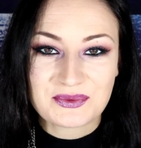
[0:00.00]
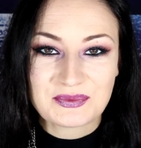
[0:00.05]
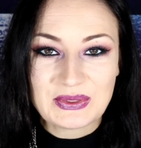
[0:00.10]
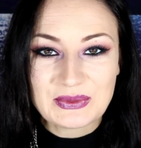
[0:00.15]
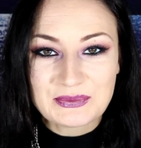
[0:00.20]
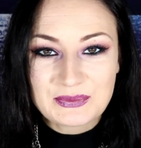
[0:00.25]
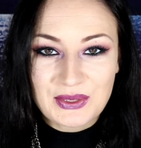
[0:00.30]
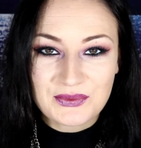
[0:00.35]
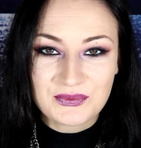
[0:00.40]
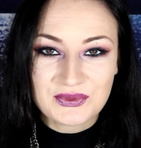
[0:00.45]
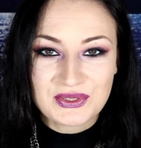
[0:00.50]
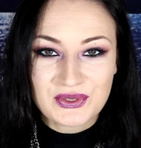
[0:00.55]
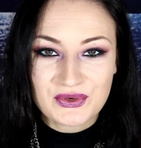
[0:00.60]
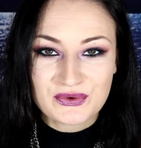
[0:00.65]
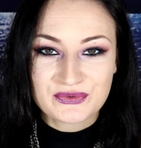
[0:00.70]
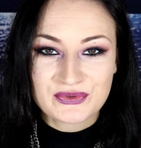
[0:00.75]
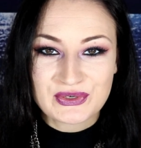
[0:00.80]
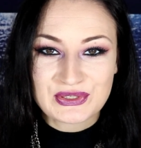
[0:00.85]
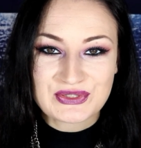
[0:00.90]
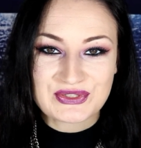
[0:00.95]
completes my
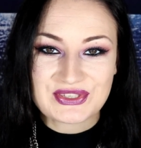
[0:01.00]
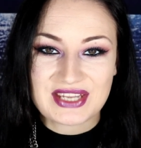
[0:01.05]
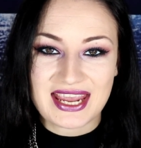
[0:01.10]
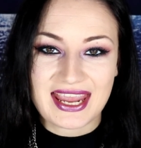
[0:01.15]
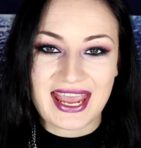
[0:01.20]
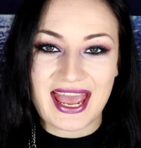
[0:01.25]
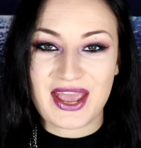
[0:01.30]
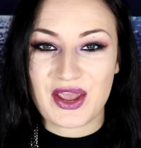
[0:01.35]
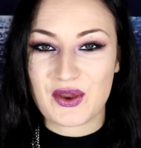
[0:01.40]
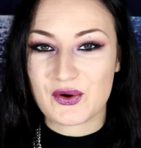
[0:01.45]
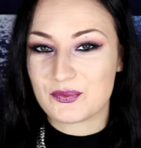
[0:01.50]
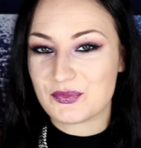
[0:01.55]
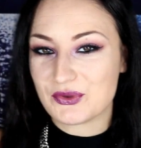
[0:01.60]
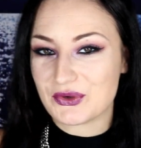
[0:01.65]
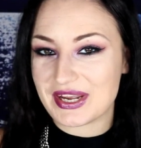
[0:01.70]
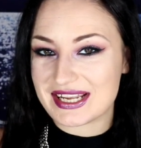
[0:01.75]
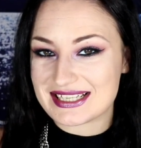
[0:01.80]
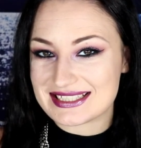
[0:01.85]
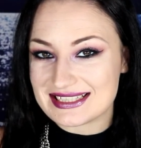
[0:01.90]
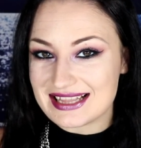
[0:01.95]
video for today. I hope
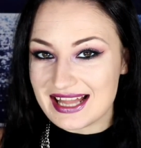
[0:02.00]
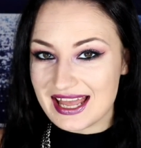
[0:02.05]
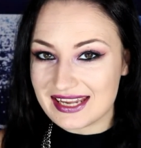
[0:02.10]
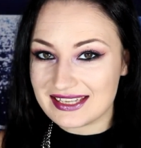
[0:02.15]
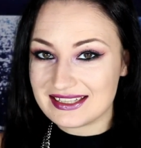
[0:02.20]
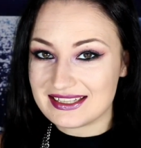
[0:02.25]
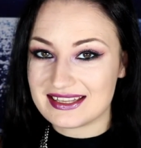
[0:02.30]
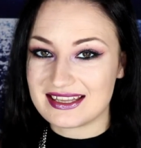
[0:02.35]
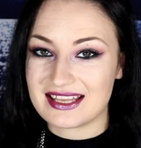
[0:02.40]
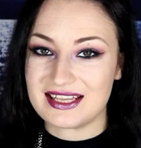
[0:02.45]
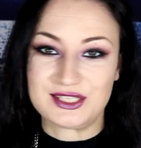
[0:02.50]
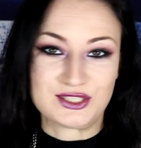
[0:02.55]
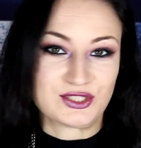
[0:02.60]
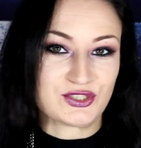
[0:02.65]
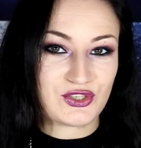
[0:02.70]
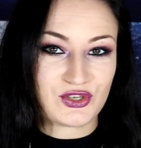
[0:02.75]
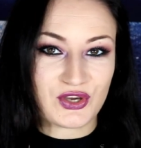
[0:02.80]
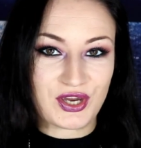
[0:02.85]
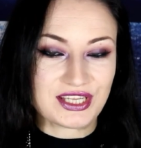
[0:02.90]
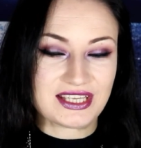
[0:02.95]
you guys liked it and
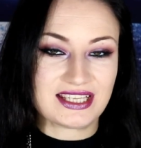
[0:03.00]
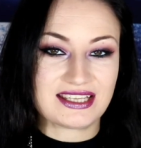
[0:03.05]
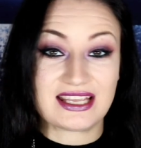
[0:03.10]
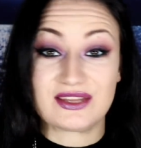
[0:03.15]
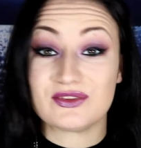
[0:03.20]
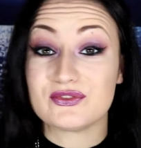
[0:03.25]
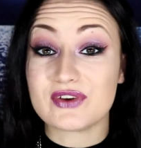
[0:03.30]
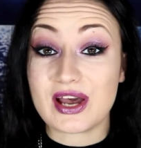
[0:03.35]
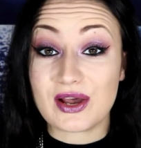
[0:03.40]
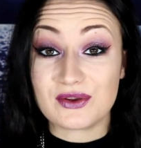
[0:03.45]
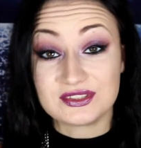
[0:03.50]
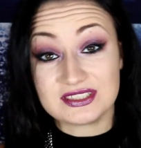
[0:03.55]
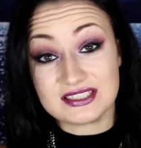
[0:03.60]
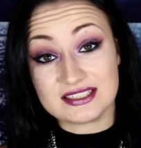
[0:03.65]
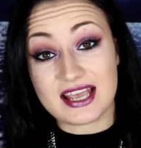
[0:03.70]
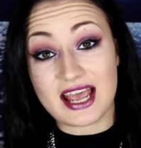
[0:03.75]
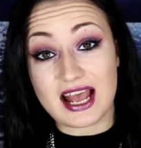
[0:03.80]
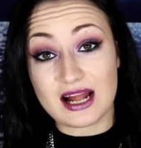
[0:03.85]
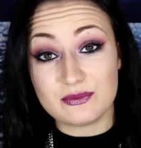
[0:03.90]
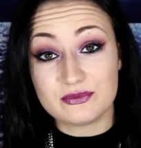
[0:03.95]
enjoyed it and found
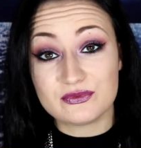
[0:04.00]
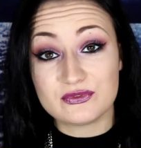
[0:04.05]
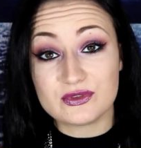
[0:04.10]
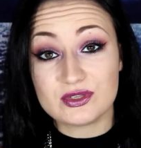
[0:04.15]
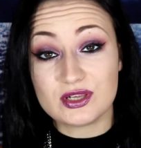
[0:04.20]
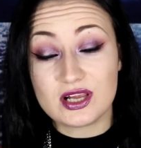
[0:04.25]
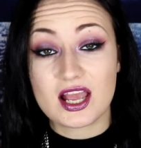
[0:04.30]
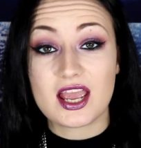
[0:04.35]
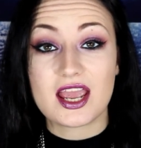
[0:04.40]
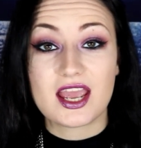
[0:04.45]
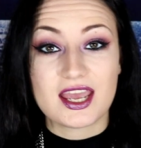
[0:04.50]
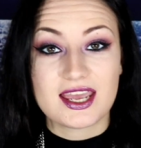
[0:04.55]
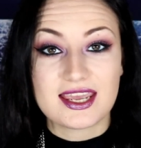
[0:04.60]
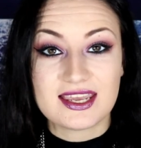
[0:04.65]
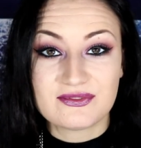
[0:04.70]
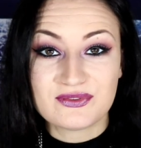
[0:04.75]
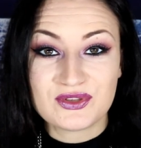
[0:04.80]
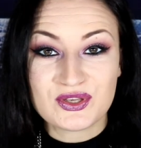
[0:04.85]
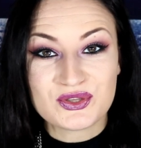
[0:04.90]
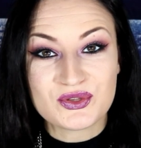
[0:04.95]
it helpful.
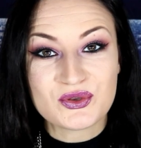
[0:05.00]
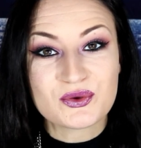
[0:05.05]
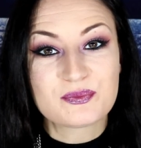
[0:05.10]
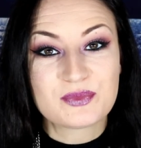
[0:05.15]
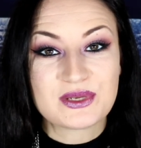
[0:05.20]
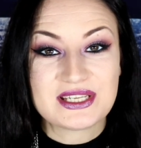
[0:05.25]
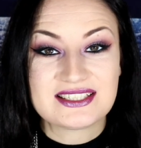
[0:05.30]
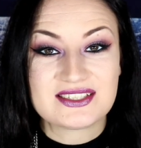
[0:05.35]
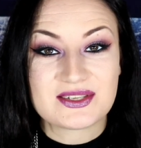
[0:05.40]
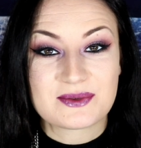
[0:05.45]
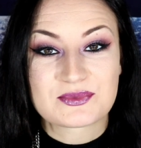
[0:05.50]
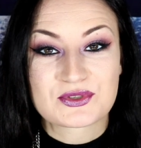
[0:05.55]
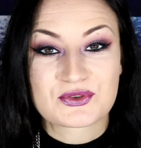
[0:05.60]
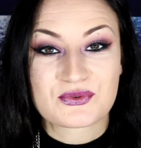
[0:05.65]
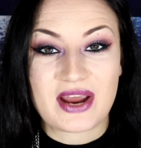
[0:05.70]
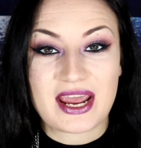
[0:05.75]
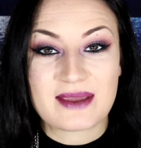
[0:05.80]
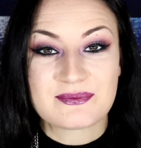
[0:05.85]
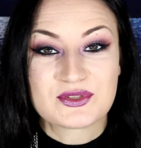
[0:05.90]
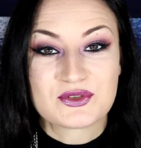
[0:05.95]
If you do, please
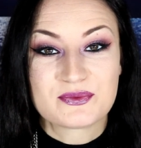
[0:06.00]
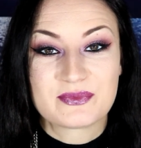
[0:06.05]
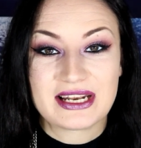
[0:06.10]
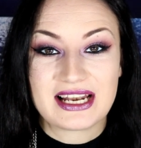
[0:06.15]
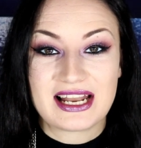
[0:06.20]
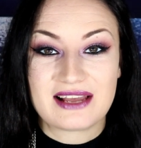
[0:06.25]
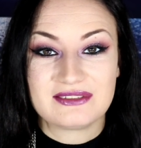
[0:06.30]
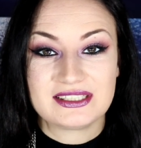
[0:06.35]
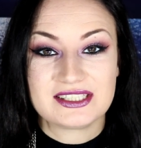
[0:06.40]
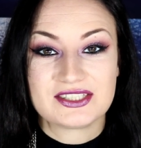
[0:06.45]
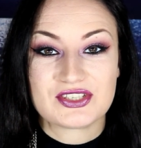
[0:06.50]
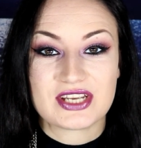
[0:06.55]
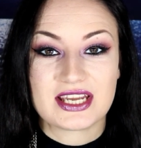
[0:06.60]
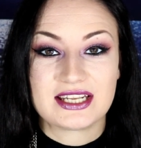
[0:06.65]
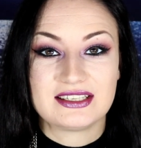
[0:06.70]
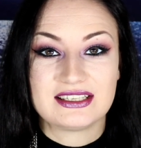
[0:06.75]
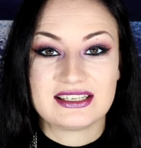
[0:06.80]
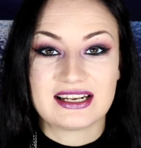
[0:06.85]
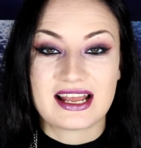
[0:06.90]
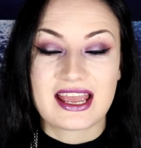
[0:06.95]
subscribe to my lovely
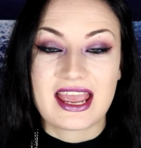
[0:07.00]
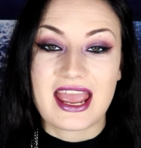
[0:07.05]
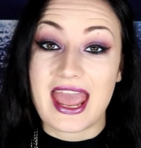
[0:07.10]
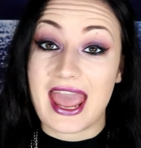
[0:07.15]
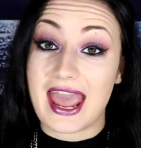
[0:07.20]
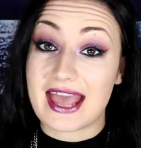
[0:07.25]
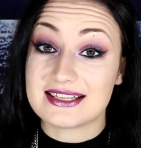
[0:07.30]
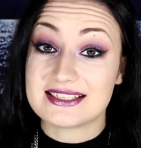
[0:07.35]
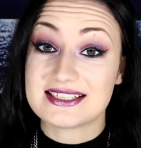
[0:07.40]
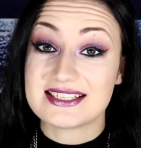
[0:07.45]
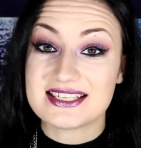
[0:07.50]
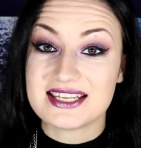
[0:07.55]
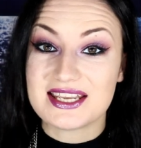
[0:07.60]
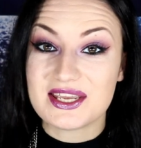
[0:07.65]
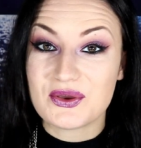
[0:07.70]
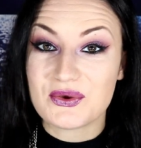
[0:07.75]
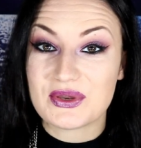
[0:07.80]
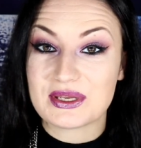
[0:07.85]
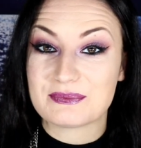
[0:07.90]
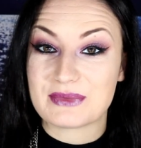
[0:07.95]
channel and
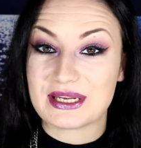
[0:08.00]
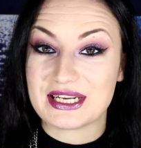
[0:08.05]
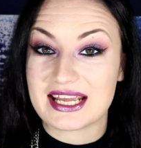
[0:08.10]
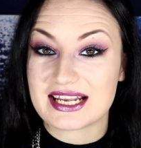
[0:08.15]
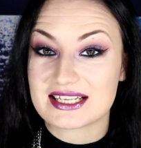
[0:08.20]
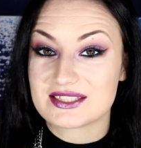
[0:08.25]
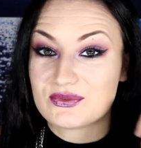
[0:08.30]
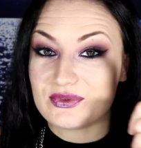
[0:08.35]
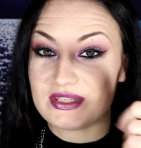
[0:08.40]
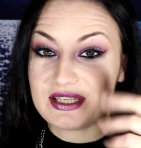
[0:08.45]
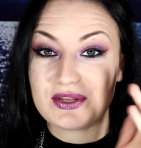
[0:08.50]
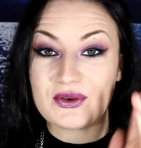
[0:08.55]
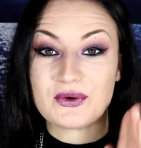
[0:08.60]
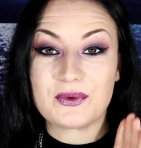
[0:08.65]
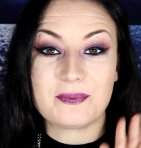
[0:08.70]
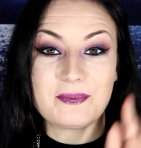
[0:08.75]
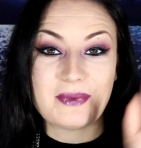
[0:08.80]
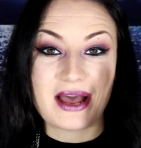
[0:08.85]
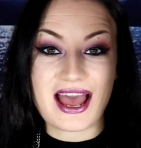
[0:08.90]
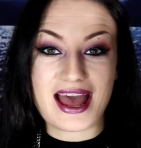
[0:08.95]
see you in my next
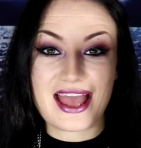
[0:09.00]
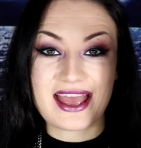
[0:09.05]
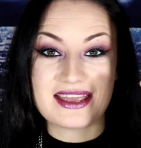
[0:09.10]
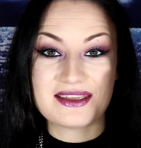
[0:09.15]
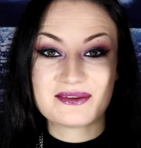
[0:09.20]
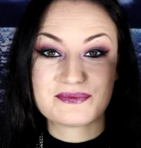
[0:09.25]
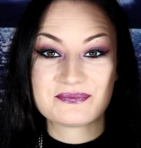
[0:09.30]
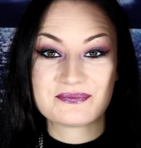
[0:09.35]
video. Bye!